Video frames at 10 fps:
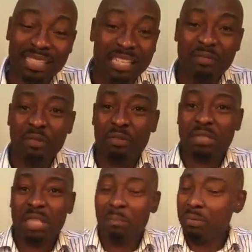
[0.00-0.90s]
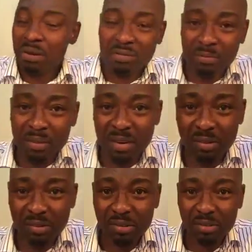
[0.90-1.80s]
Give you temporary
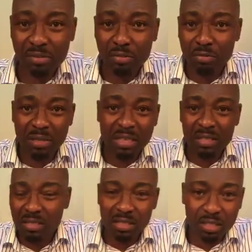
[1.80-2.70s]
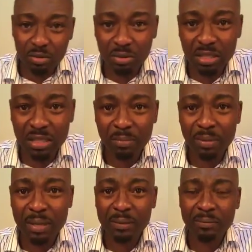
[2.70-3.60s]
miracles. 2 minutes, it will
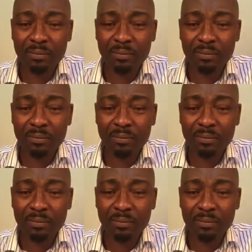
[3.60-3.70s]
disappear.